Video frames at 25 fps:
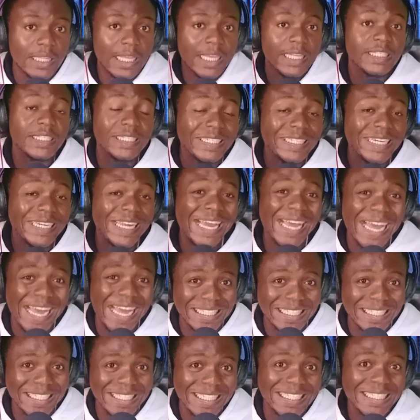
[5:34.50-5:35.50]
Nigeria
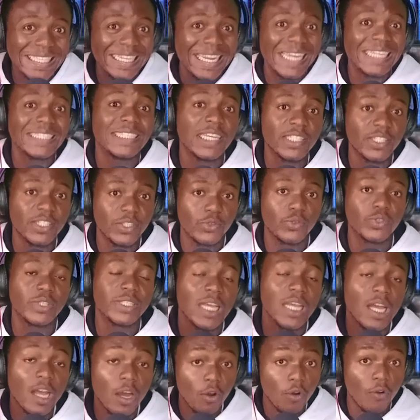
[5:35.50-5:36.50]
as the largest
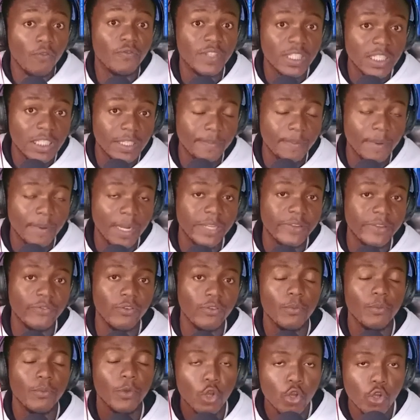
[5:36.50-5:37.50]
user of this
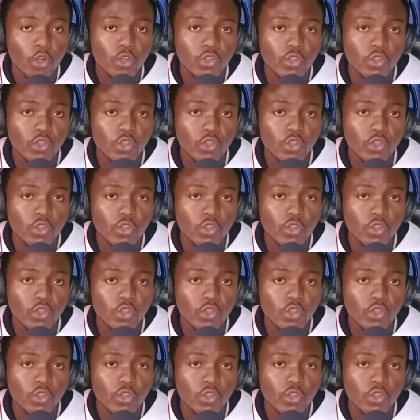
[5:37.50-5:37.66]
platform.